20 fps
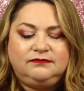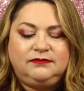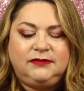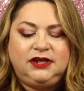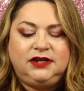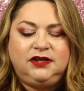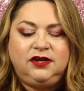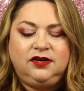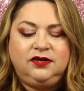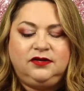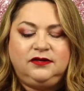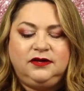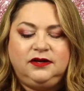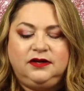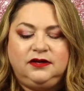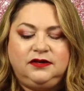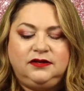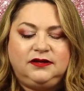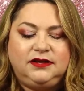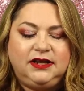and you,
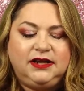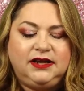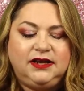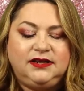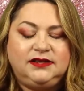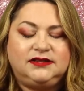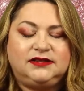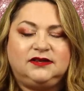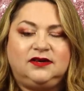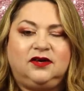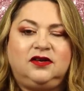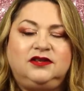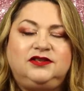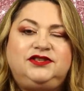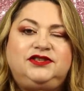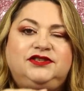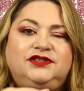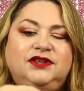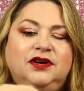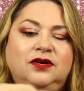these are
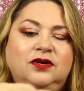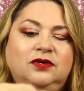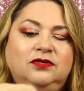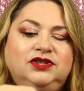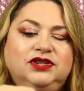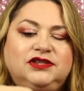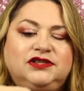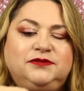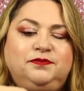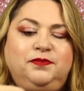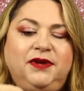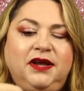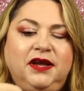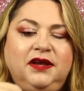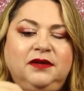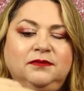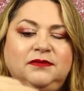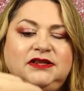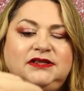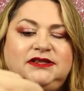so just
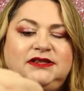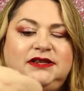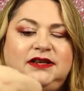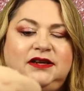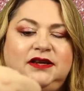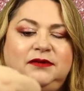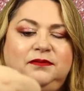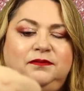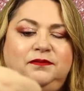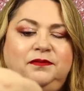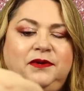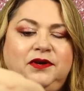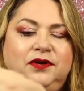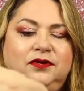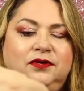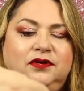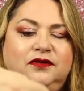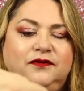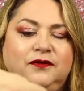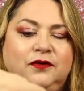pigmented and
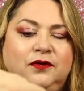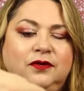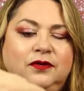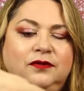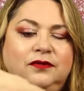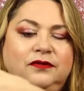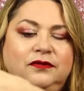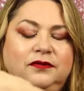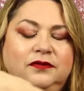beautiful.